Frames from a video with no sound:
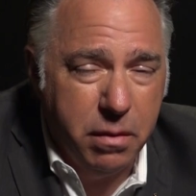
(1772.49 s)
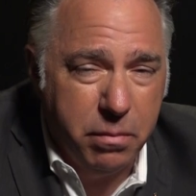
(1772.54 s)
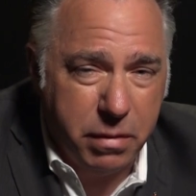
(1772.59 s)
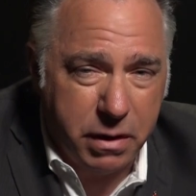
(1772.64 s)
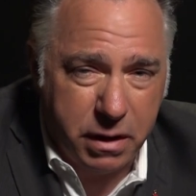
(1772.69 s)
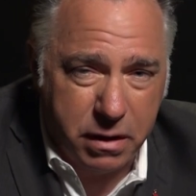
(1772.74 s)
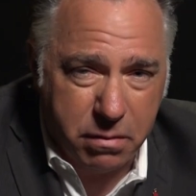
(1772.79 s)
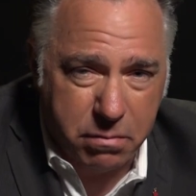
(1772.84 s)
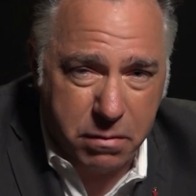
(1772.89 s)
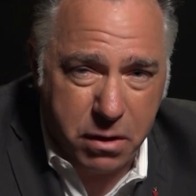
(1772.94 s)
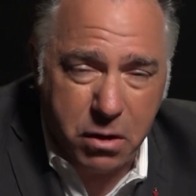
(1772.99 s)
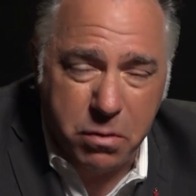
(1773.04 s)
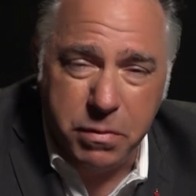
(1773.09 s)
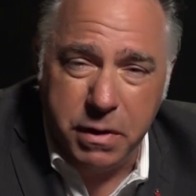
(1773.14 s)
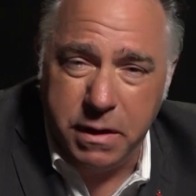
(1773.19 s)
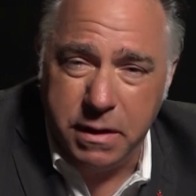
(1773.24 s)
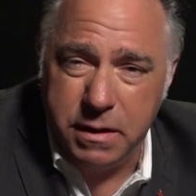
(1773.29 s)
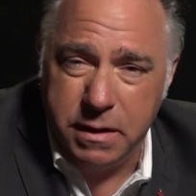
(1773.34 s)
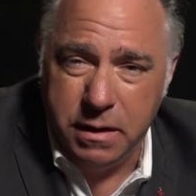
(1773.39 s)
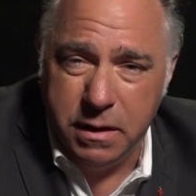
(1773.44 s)
But at the
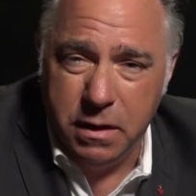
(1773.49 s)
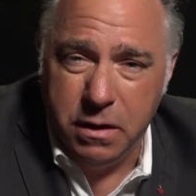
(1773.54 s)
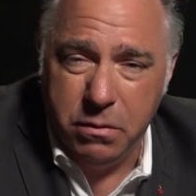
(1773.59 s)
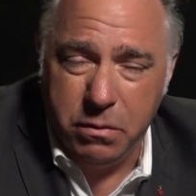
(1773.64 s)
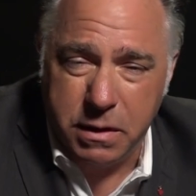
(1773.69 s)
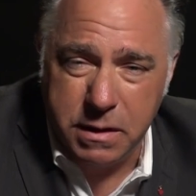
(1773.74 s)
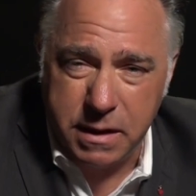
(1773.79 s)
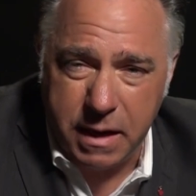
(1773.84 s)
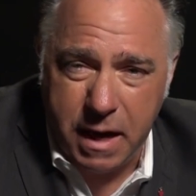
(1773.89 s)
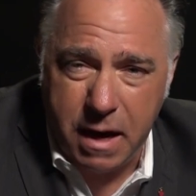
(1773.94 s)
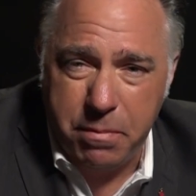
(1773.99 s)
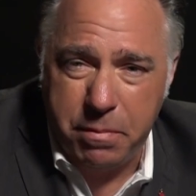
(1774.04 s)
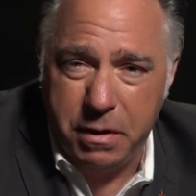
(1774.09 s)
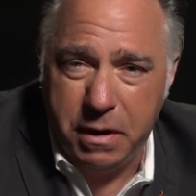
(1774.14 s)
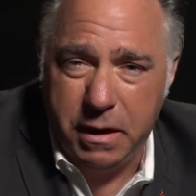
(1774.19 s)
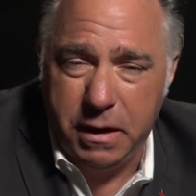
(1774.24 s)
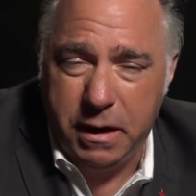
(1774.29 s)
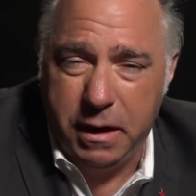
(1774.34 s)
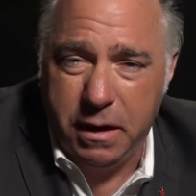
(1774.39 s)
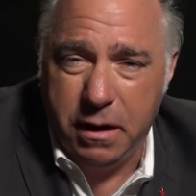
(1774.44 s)
moment, what's
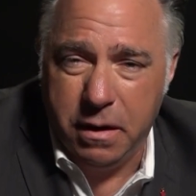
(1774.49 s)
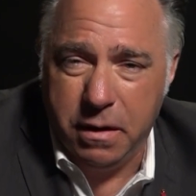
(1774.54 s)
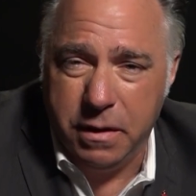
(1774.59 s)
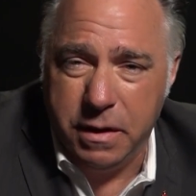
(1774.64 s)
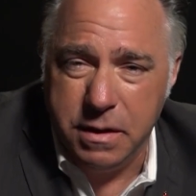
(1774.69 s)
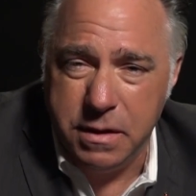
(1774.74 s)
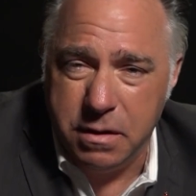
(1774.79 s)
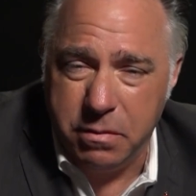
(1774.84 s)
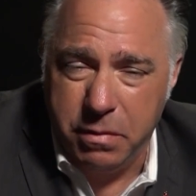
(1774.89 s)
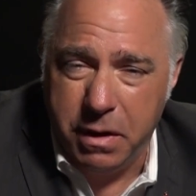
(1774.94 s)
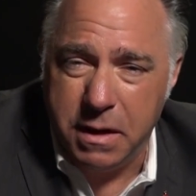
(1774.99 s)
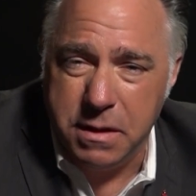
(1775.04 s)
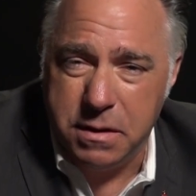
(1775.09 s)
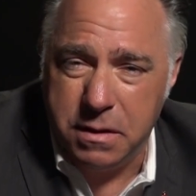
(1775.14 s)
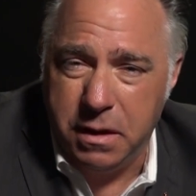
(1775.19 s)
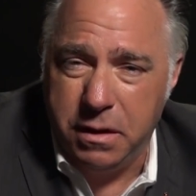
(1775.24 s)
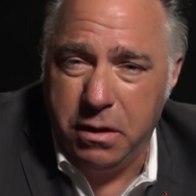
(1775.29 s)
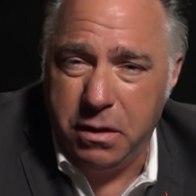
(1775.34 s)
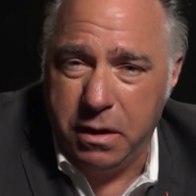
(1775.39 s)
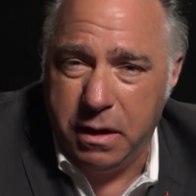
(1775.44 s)
happening here is the best
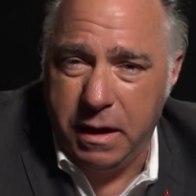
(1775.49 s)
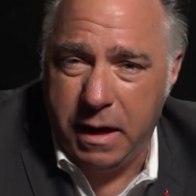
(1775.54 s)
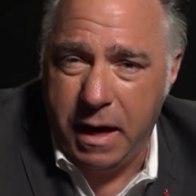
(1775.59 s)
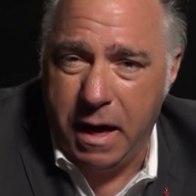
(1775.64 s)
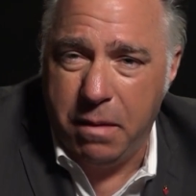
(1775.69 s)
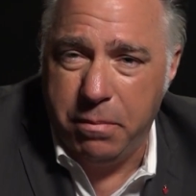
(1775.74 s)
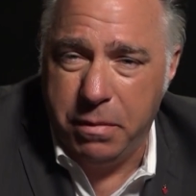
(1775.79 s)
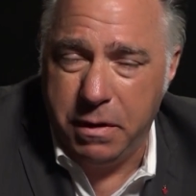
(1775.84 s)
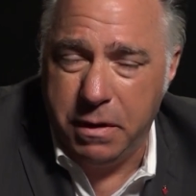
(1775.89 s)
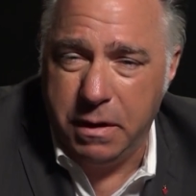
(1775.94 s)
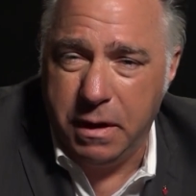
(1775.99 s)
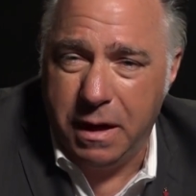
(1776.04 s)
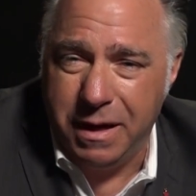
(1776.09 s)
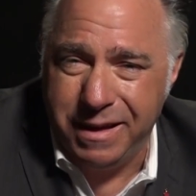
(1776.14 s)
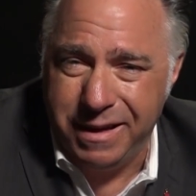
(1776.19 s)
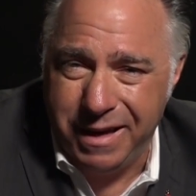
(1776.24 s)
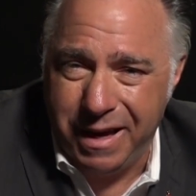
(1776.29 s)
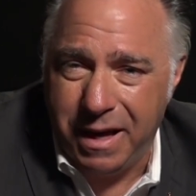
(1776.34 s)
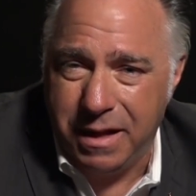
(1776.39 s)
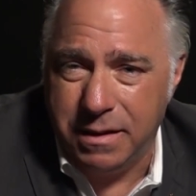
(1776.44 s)
thing that could happen
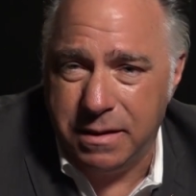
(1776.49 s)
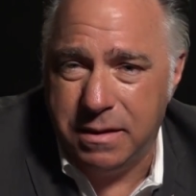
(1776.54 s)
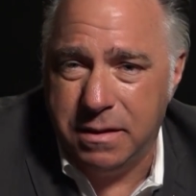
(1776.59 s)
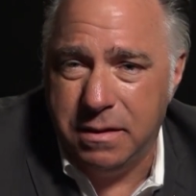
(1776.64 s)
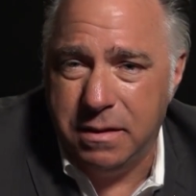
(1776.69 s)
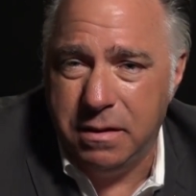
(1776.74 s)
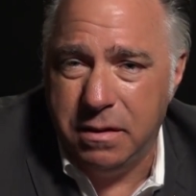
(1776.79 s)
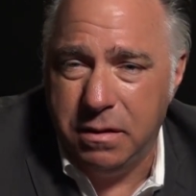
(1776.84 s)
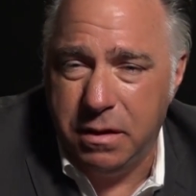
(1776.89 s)
against